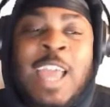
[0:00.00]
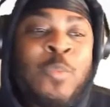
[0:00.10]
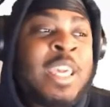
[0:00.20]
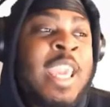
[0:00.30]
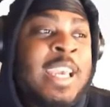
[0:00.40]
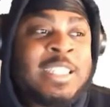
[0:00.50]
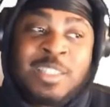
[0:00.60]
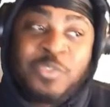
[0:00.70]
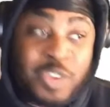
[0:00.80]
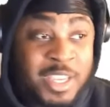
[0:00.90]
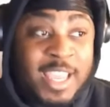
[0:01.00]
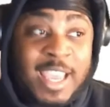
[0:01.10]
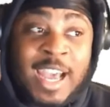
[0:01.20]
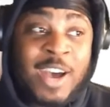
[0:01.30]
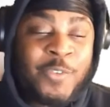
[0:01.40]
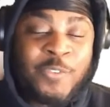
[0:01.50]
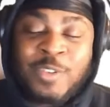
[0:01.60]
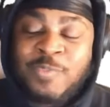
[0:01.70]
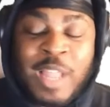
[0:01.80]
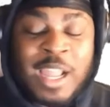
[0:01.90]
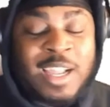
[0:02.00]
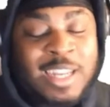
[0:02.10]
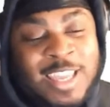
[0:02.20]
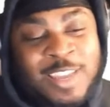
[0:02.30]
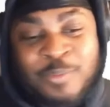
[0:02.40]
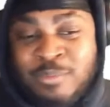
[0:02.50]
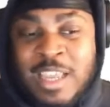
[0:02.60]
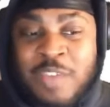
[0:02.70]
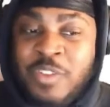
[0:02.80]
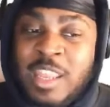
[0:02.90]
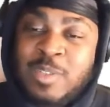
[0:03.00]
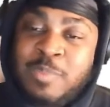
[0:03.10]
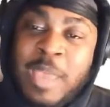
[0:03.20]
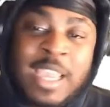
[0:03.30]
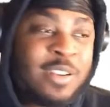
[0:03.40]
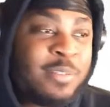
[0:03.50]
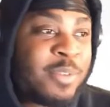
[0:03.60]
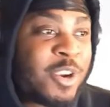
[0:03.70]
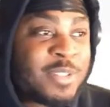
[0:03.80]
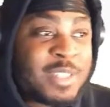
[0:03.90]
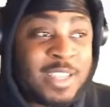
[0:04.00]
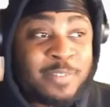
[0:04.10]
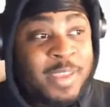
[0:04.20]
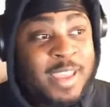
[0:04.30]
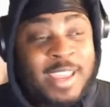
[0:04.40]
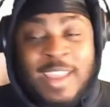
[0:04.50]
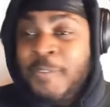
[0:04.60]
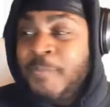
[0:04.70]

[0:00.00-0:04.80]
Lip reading: we can't just forget how, like, Colleen definitely was packing them girls up, man.